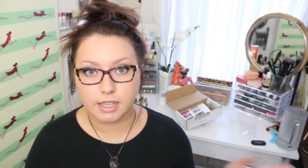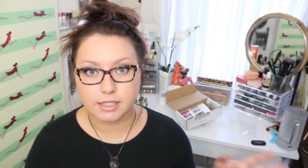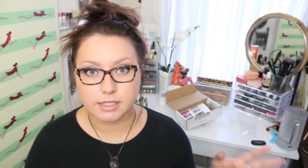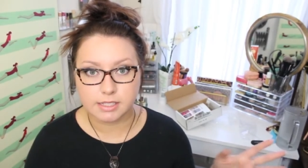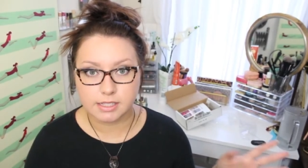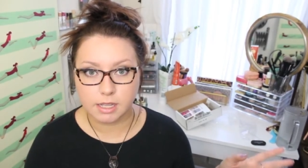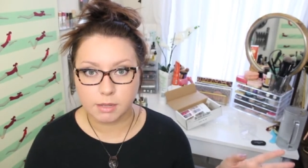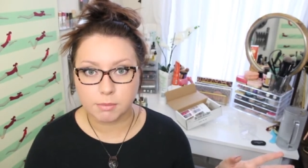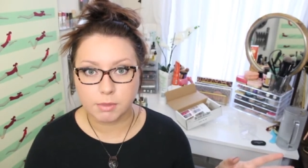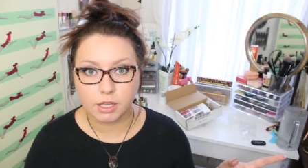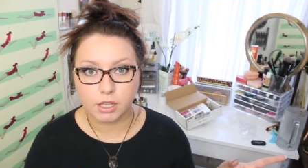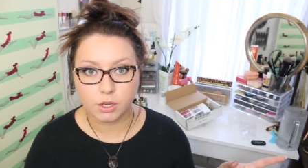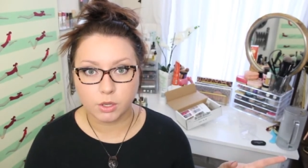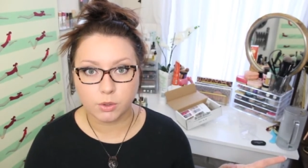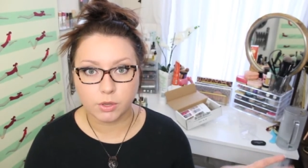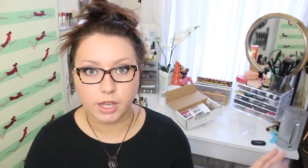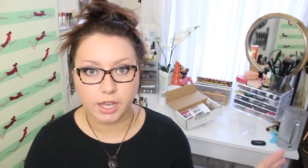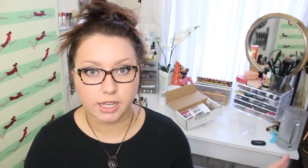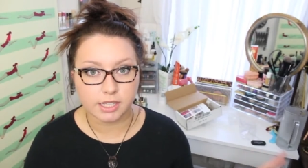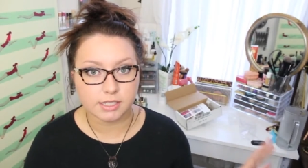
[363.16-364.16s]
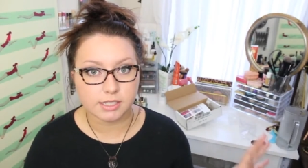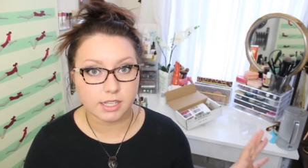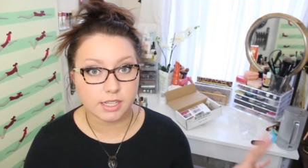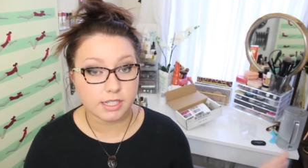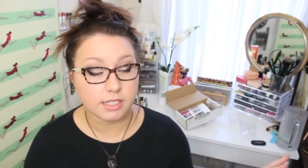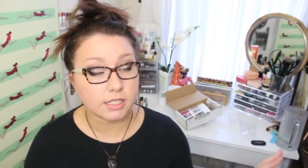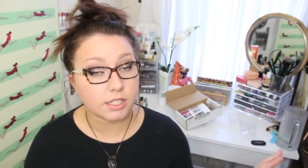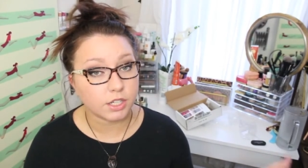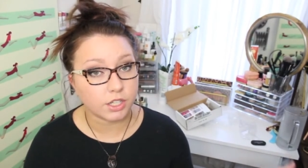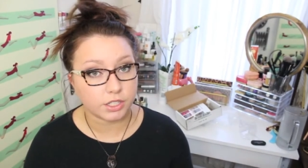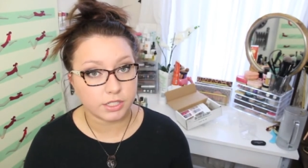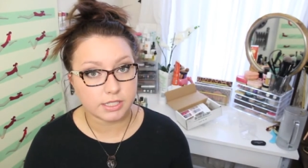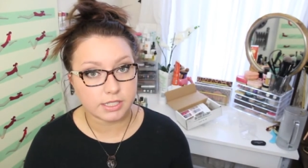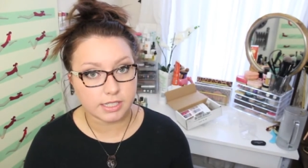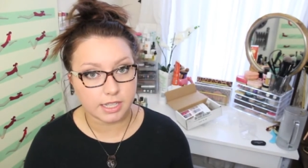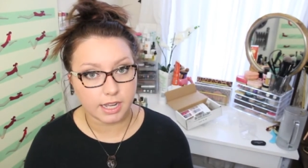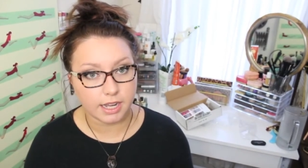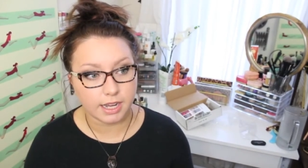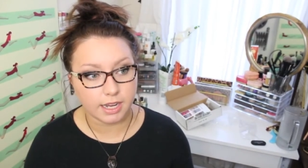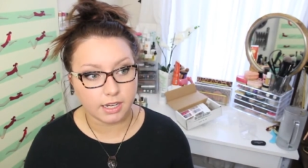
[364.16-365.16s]
it and sent me a new case is a good
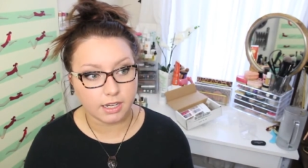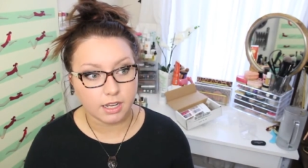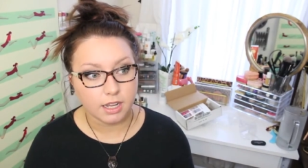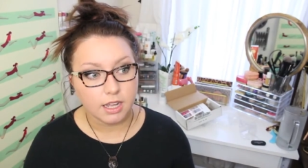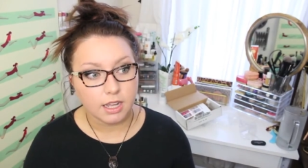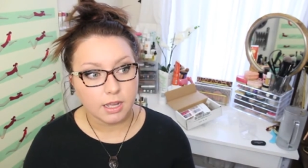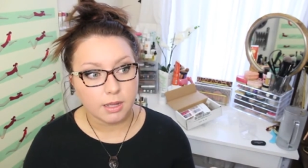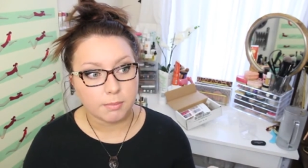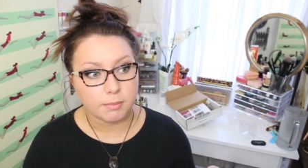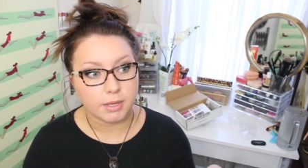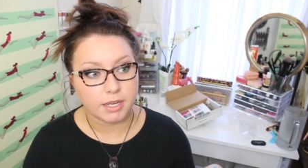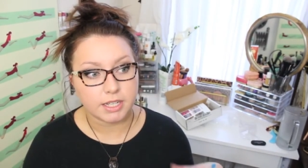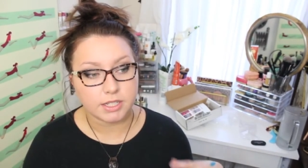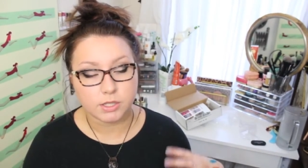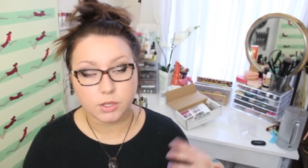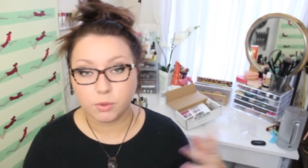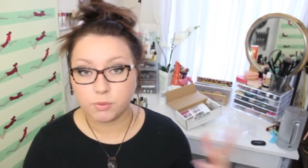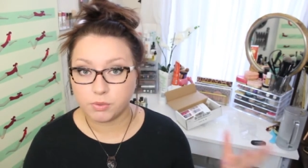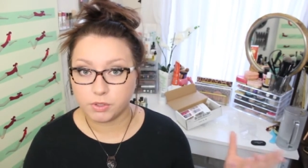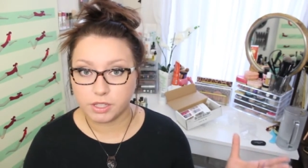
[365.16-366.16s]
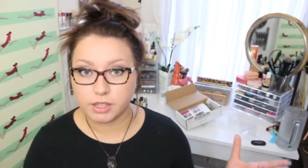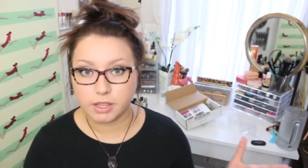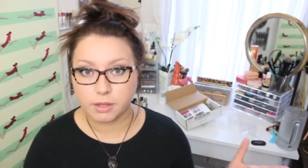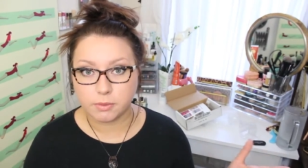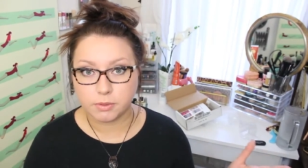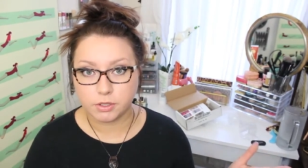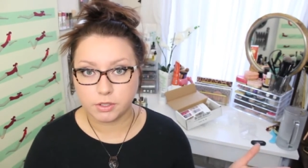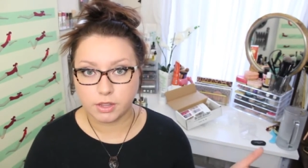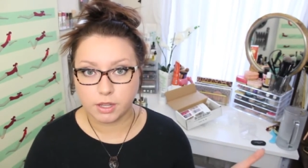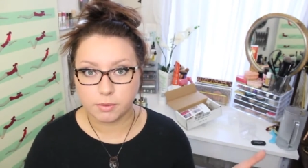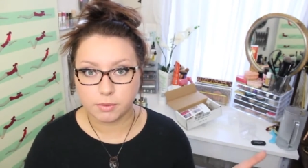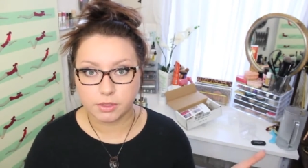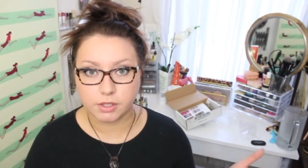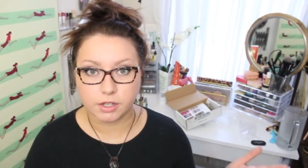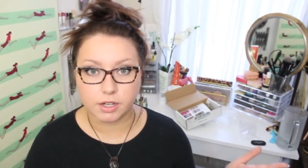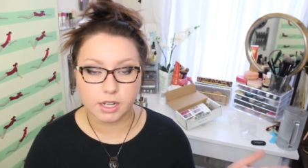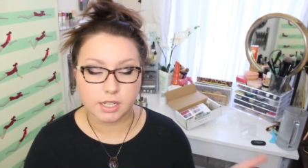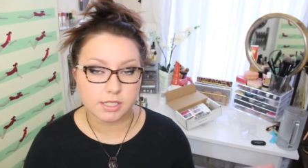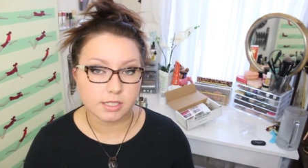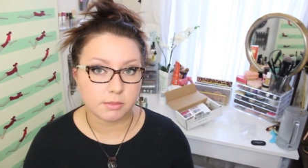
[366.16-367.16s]
sign, because hopefully they would do that with
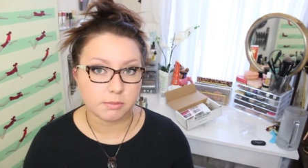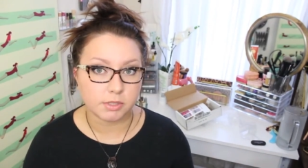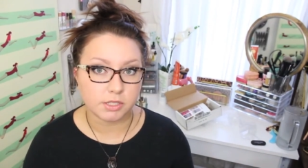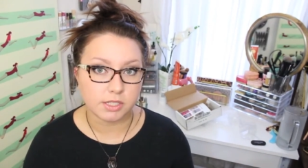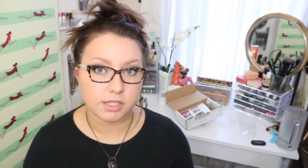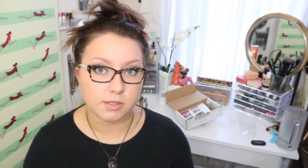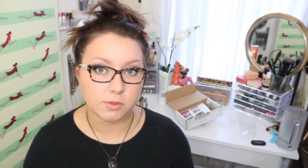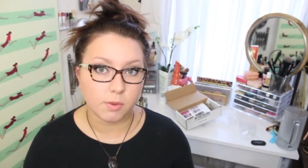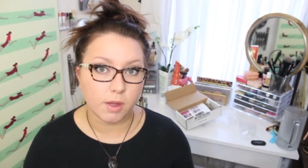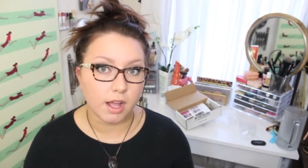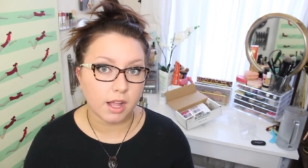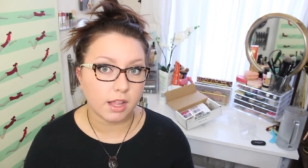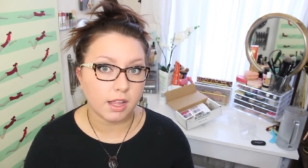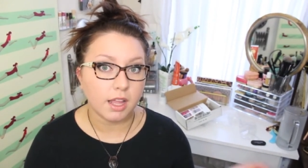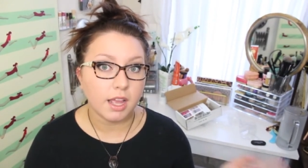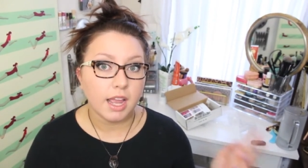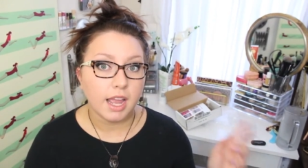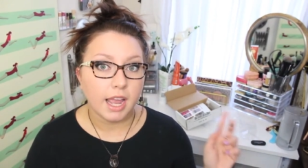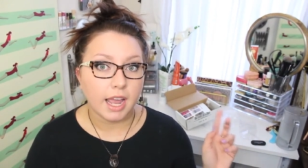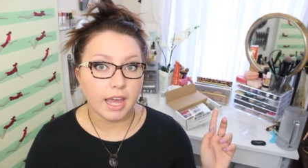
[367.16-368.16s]
their customers as well.